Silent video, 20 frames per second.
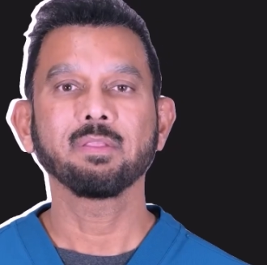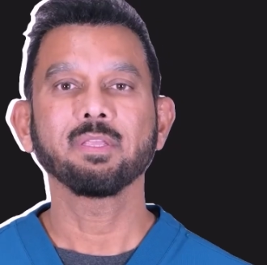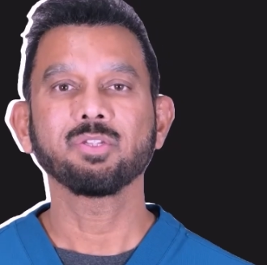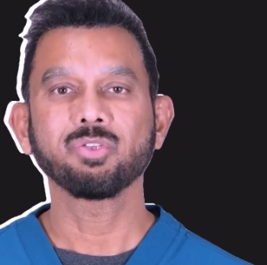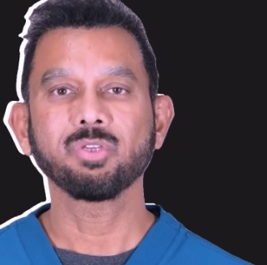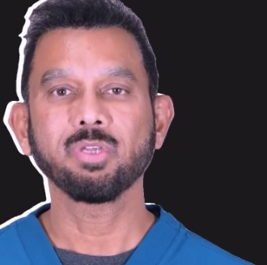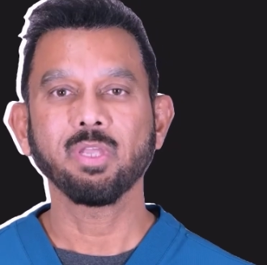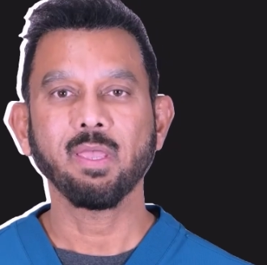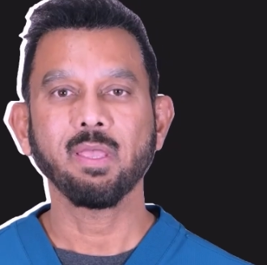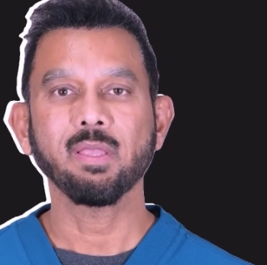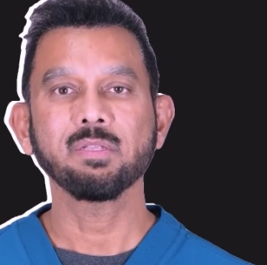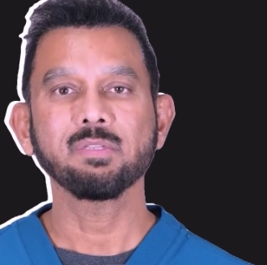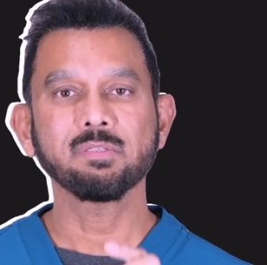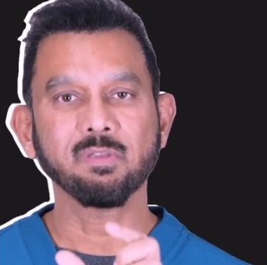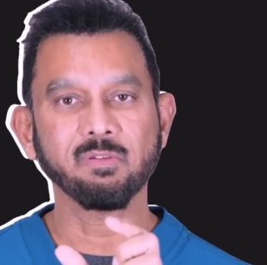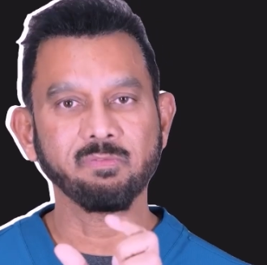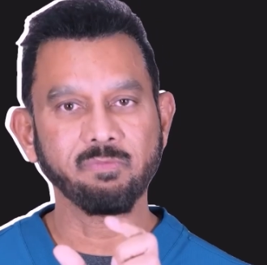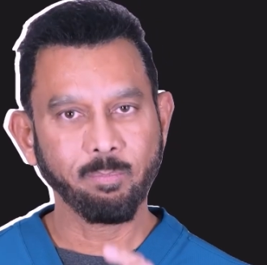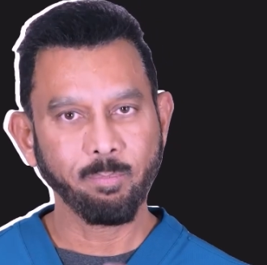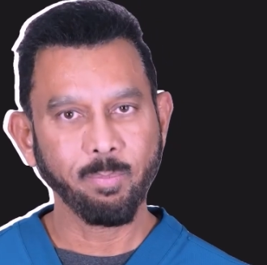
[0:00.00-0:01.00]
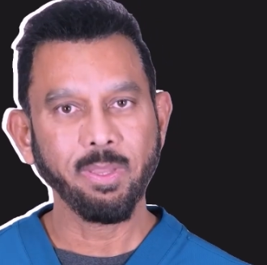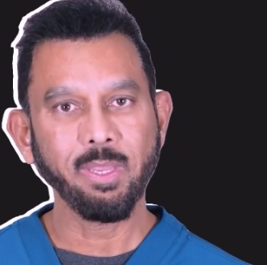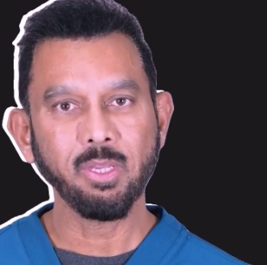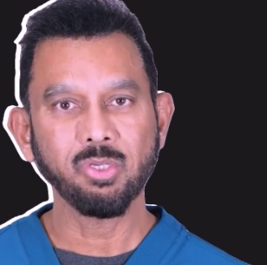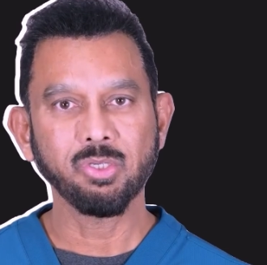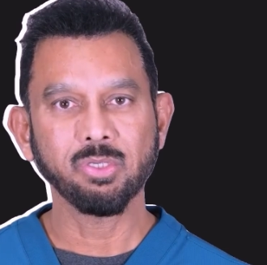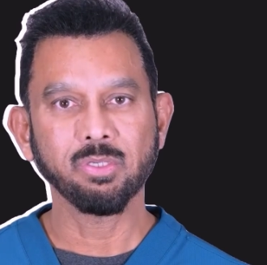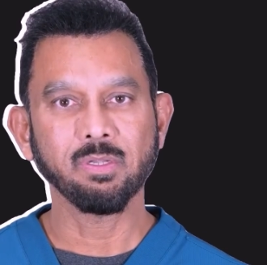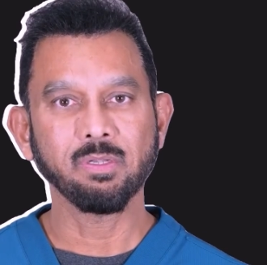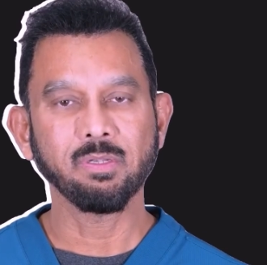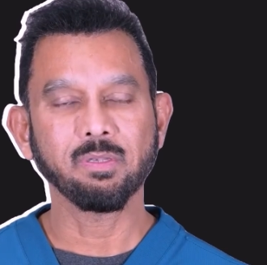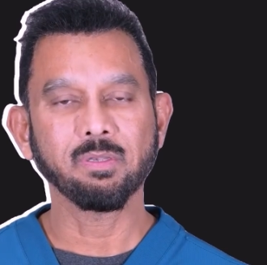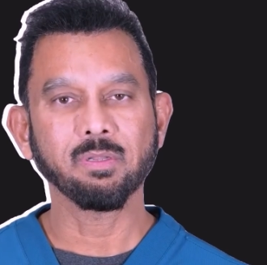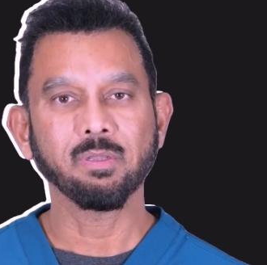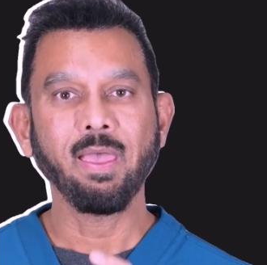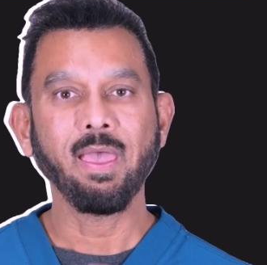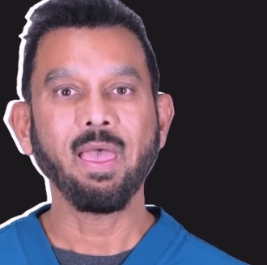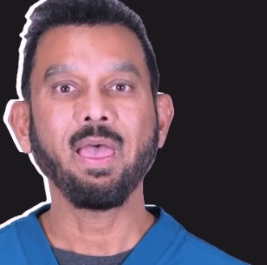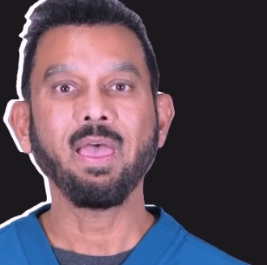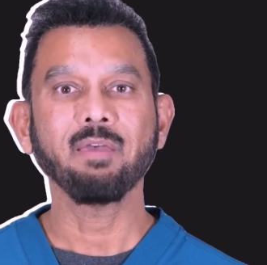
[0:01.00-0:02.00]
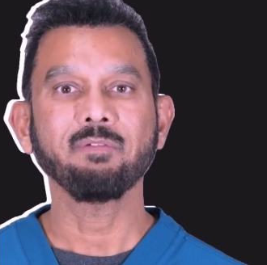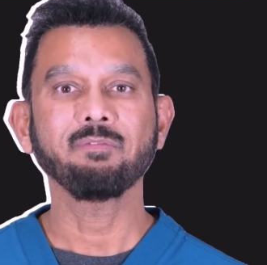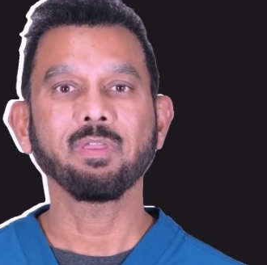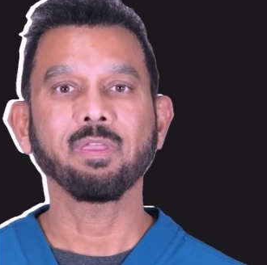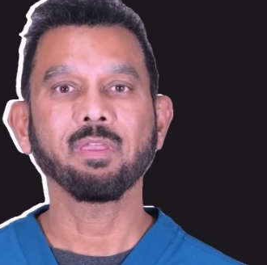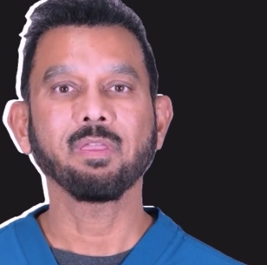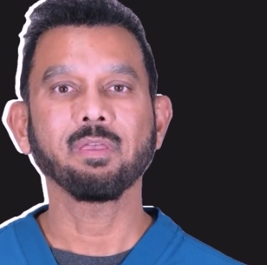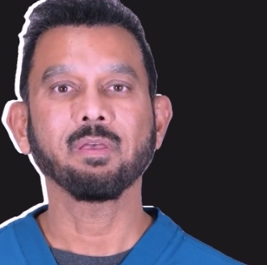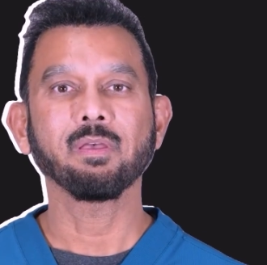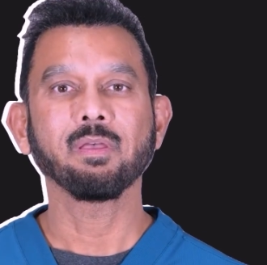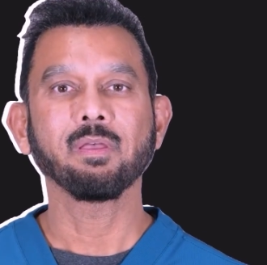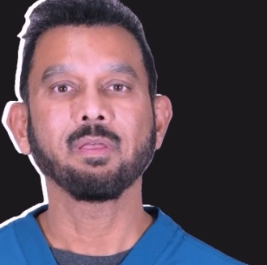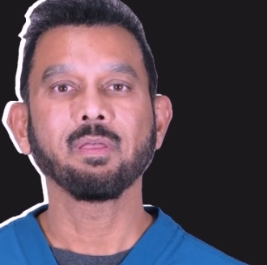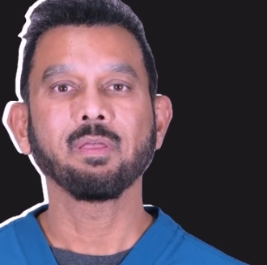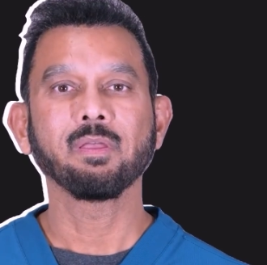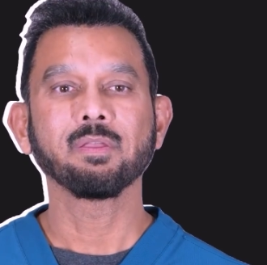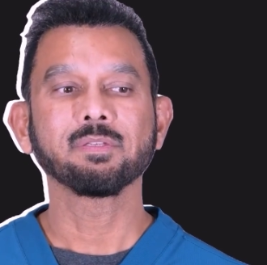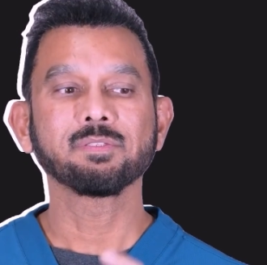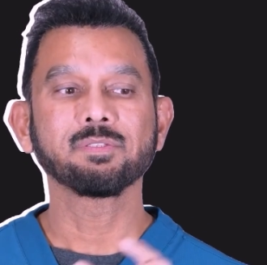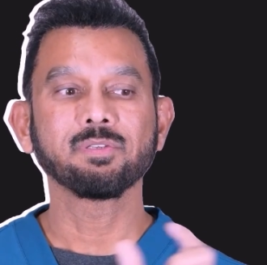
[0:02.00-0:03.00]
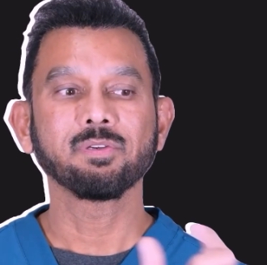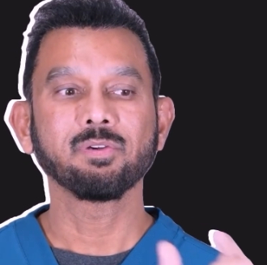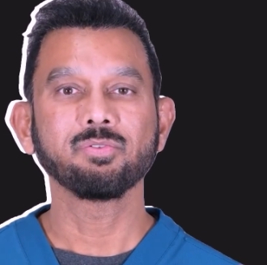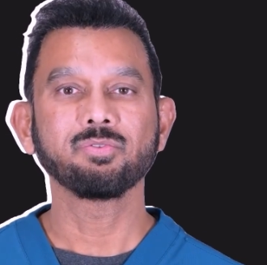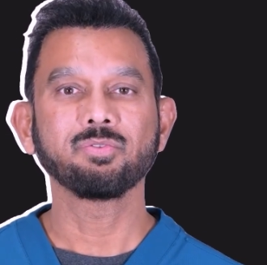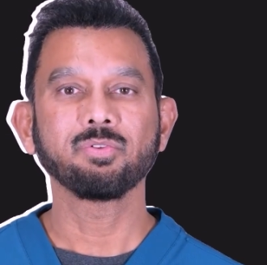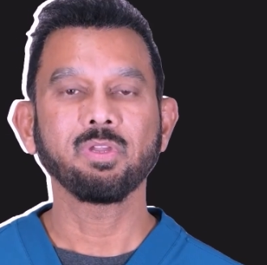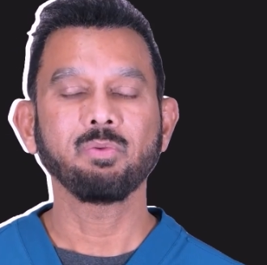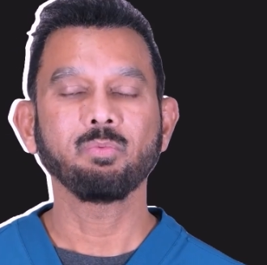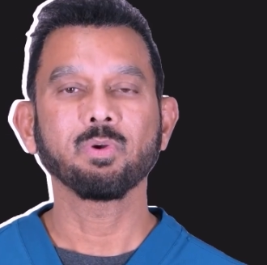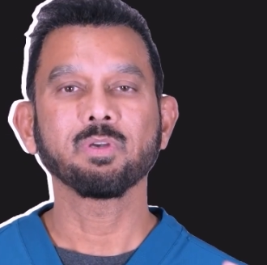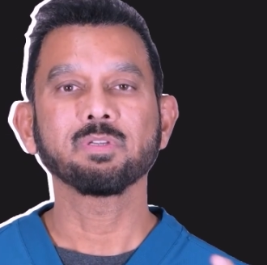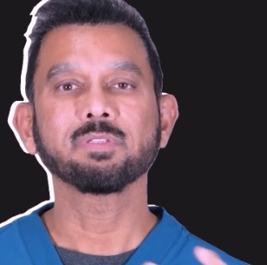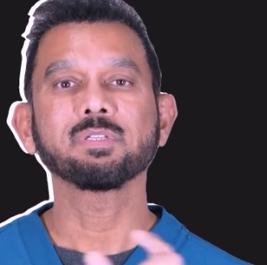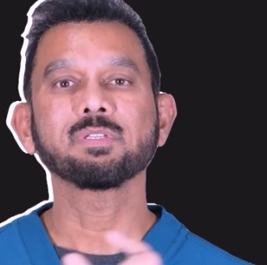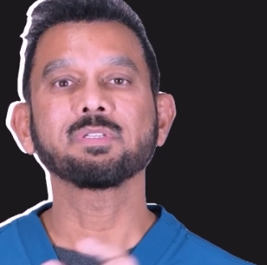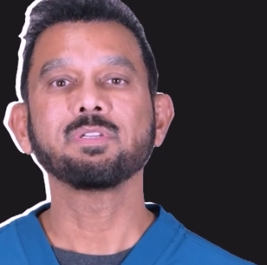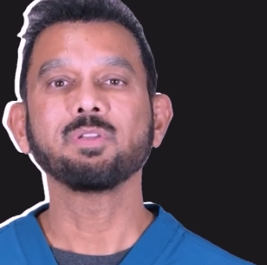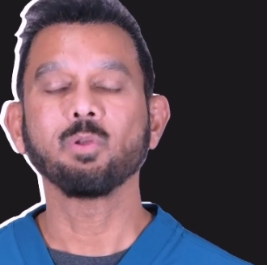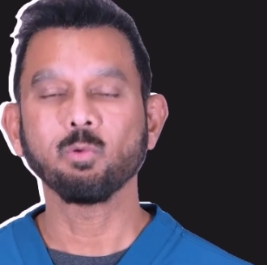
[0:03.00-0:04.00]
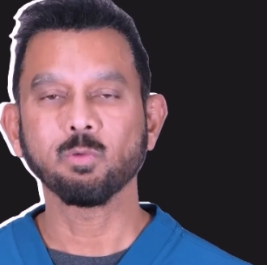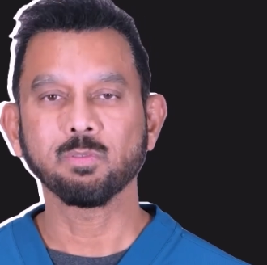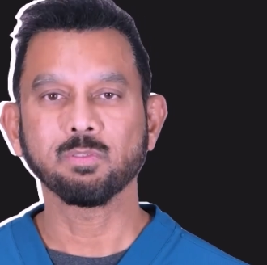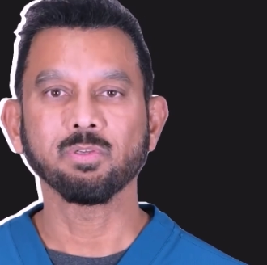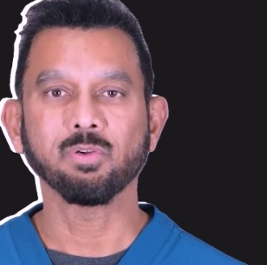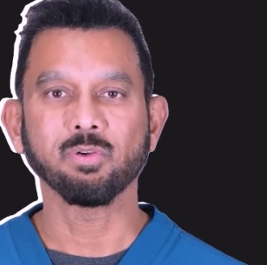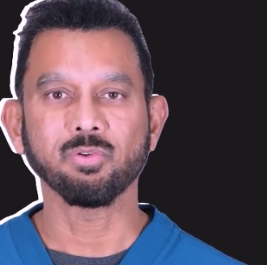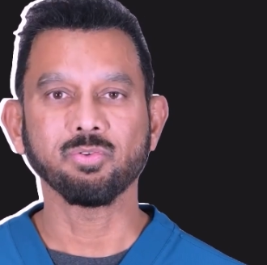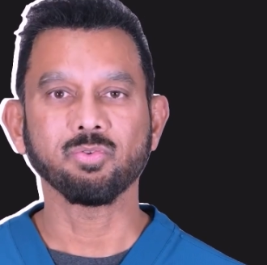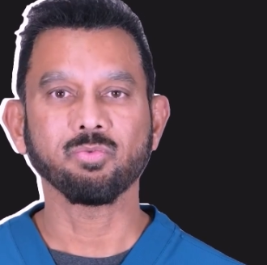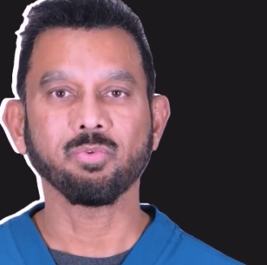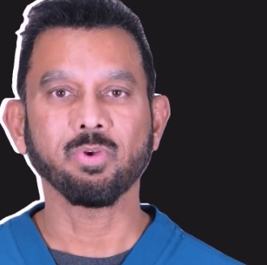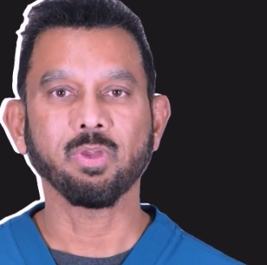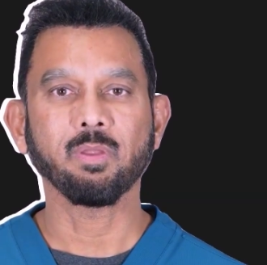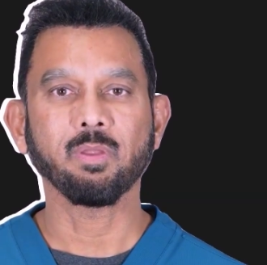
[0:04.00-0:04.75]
the chance of a patient having surgery versus no surgery.